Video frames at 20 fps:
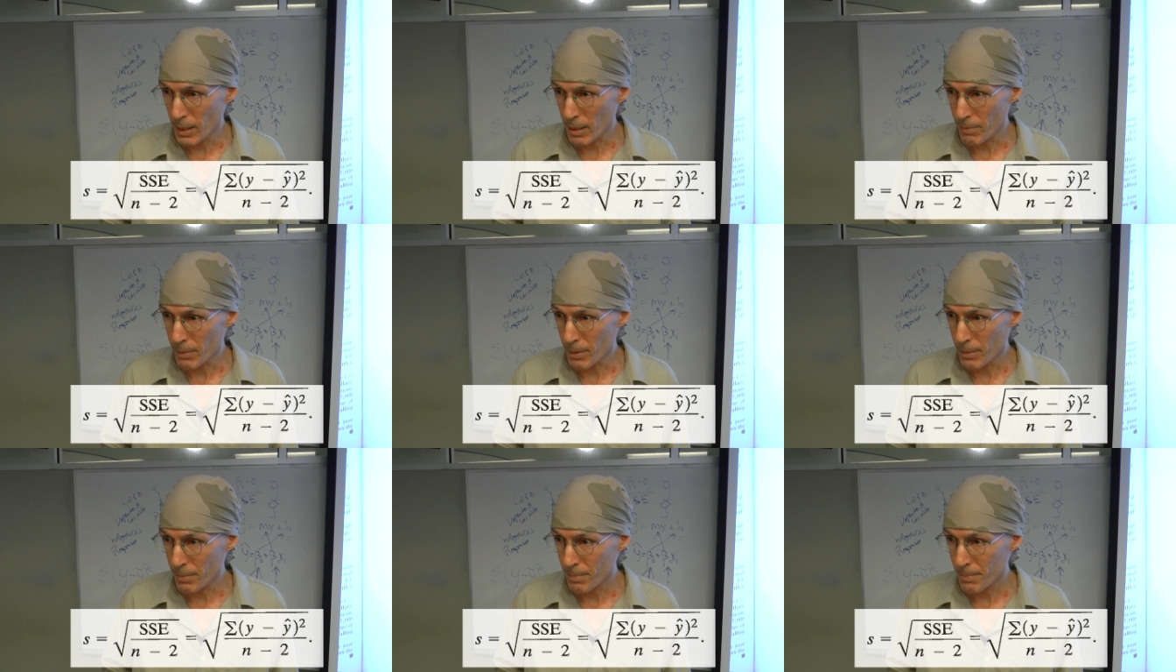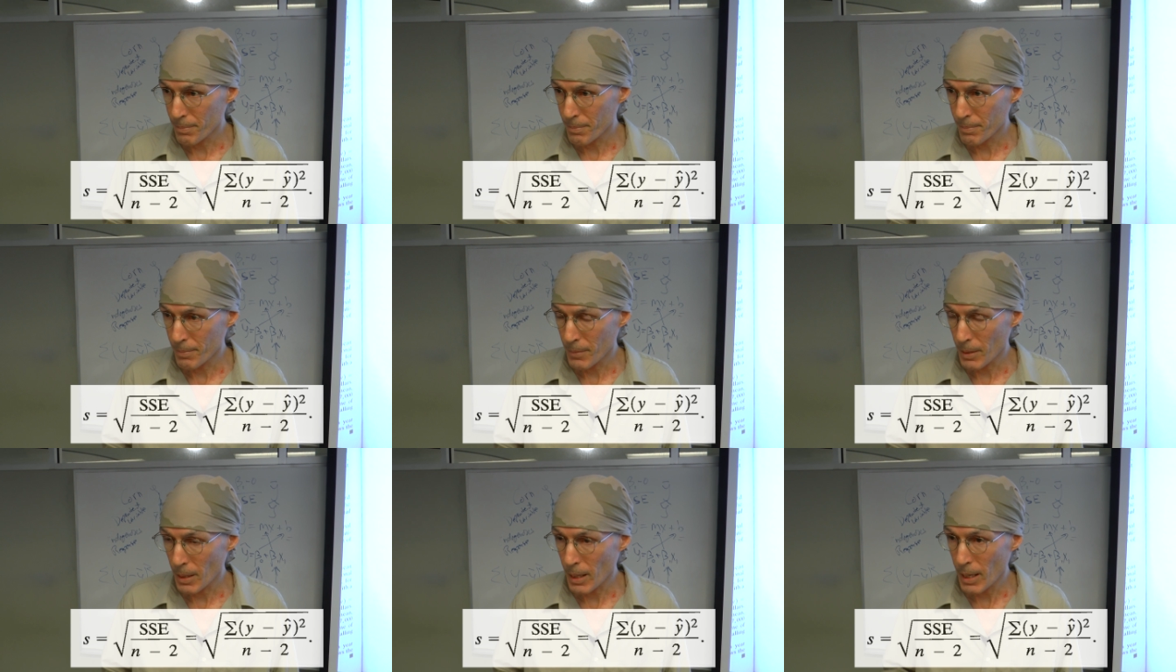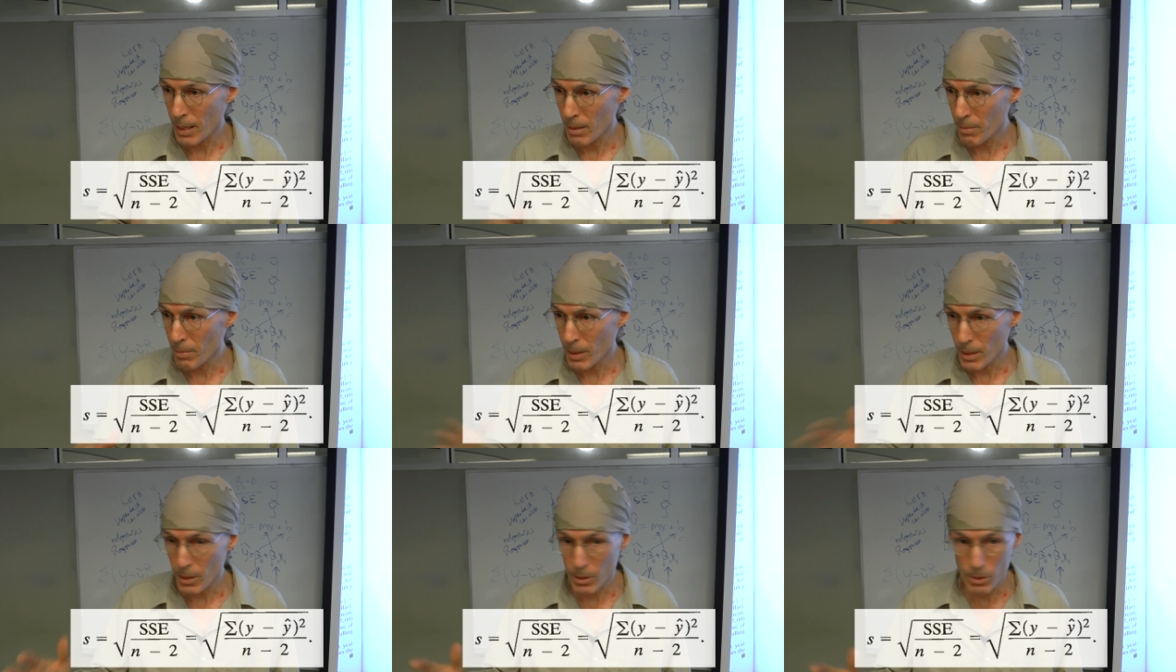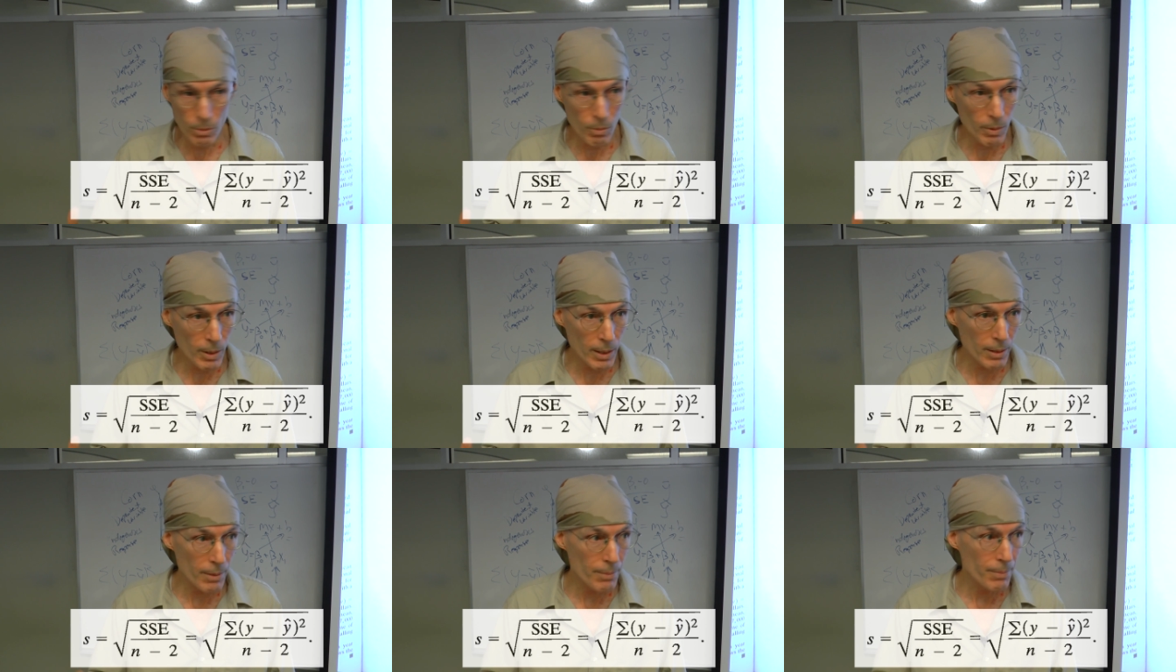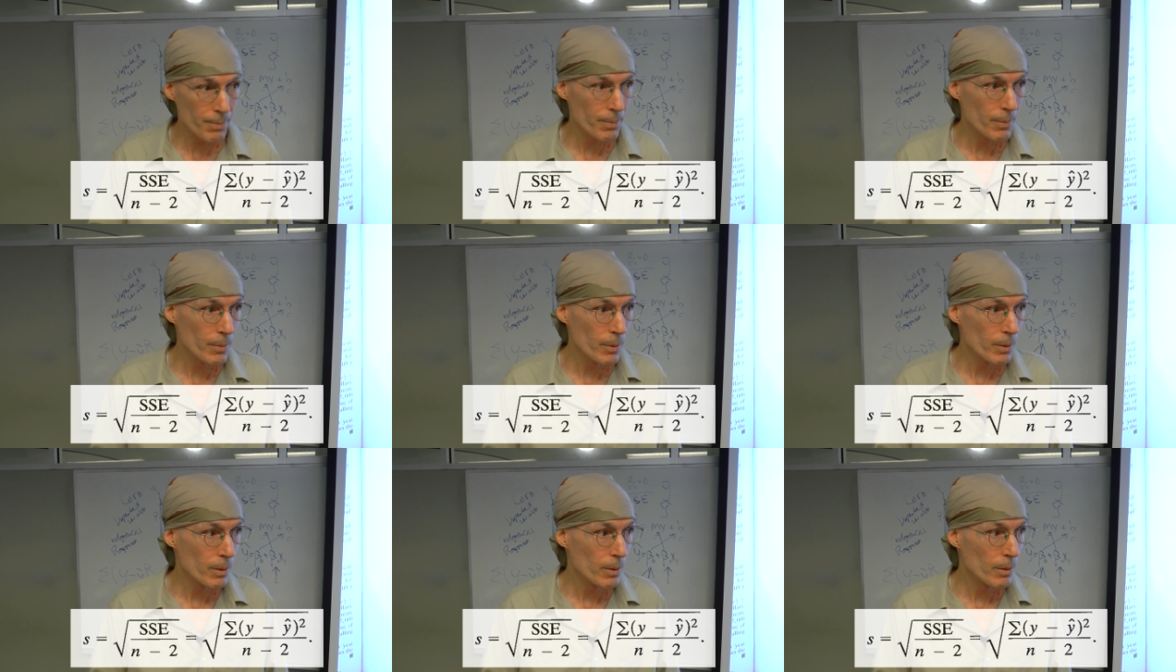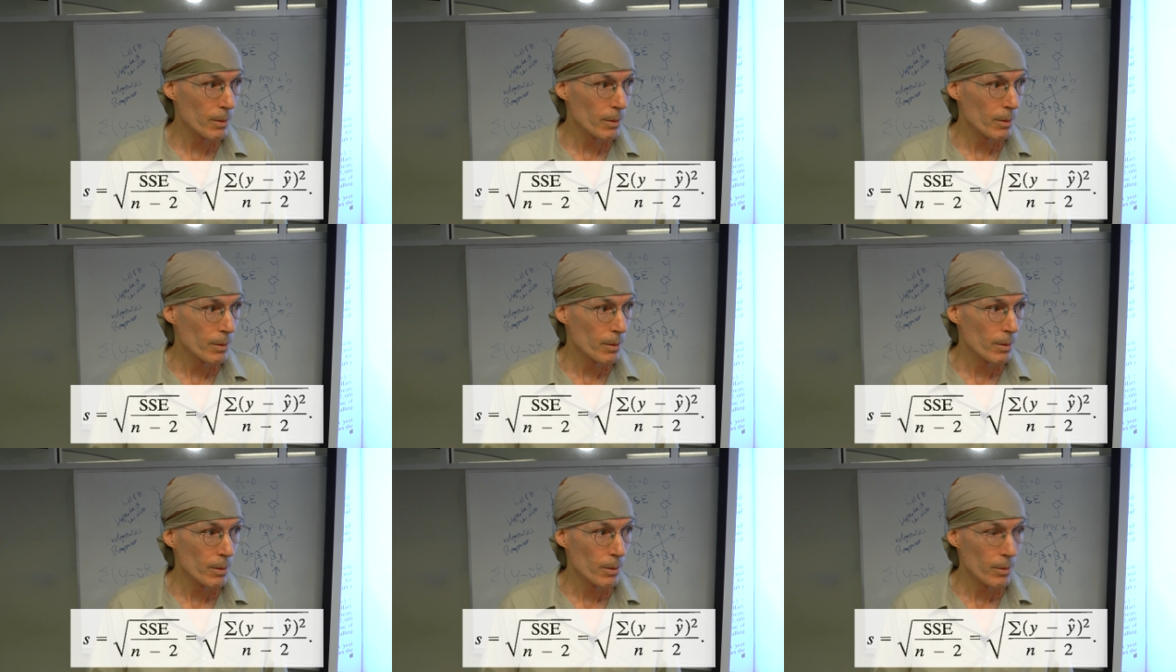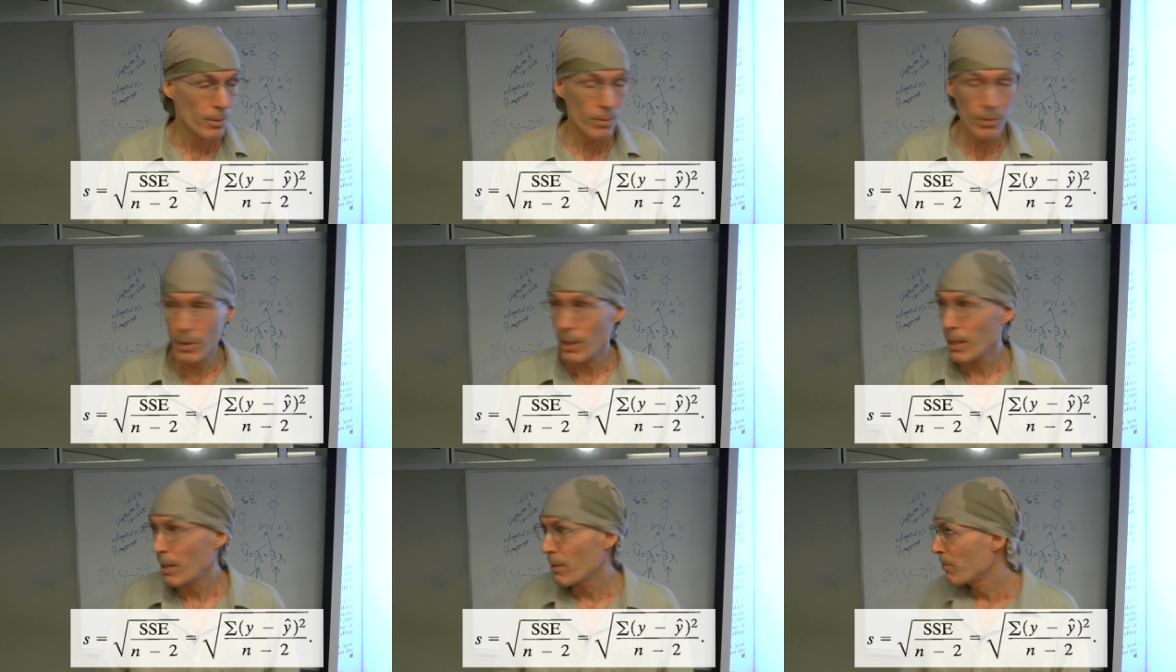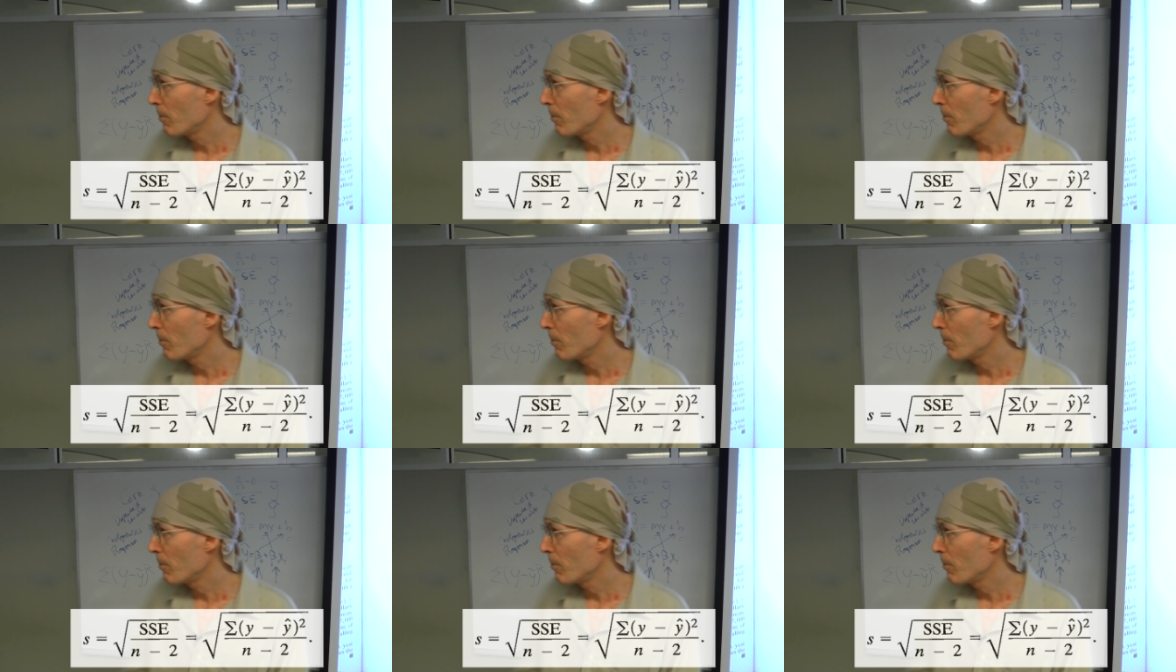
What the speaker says: of it. N minus 1 for that